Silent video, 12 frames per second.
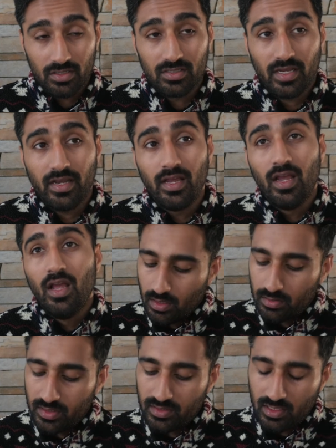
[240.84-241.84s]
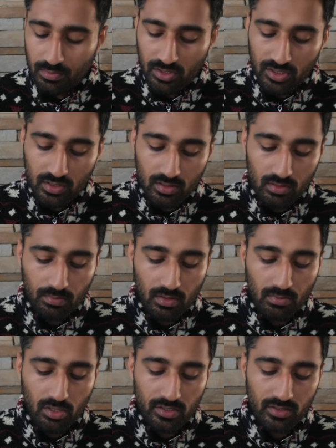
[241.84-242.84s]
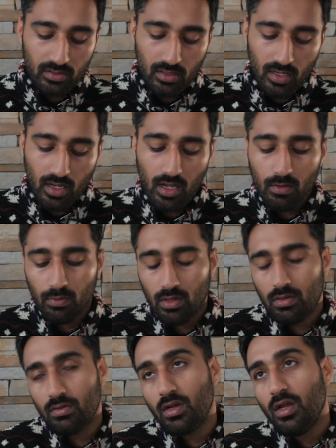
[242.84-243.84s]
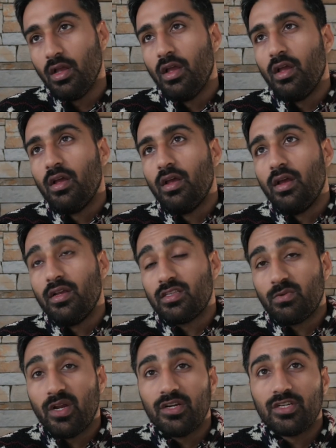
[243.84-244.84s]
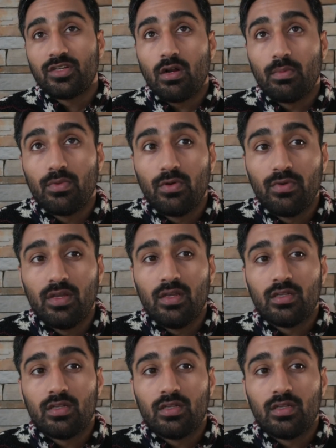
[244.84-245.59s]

to say. Distribution, promotion, well, it's a very short movie.